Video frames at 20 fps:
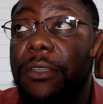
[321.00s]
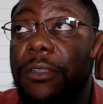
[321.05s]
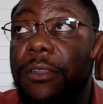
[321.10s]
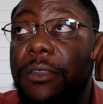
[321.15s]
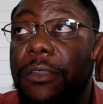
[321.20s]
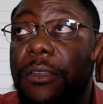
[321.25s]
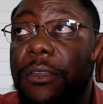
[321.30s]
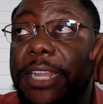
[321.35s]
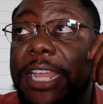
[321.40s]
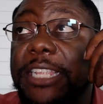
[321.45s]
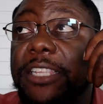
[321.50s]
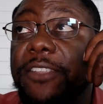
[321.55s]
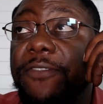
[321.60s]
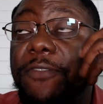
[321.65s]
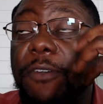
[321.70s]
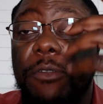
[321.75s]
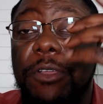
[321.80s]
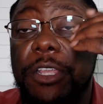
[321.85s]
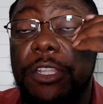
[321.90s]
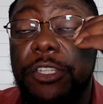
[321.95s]
let's
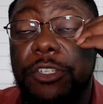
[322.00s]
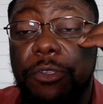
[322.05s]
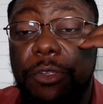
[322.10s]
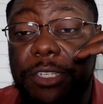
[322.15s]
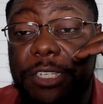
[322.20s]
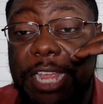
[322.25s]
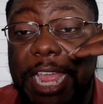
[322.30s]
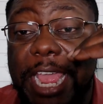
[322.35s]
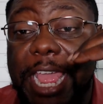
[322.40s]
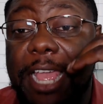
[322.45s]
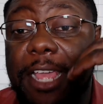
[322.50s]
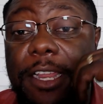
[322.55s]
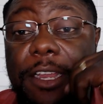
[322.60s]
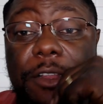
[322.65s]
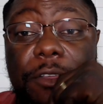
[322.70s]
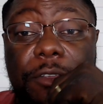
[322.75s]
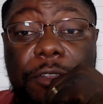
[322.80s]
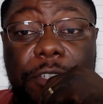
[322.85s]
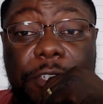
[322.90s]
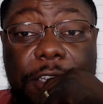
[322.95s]
focus on tackling
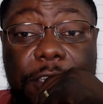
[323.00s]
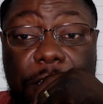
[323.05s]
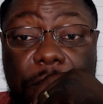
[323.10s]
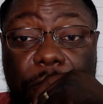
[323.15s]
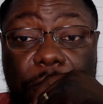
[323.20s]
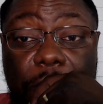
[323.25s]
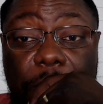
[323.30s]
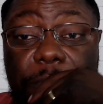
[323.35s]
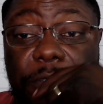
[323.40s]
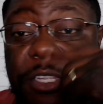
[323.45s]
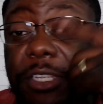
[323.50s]
those disagreements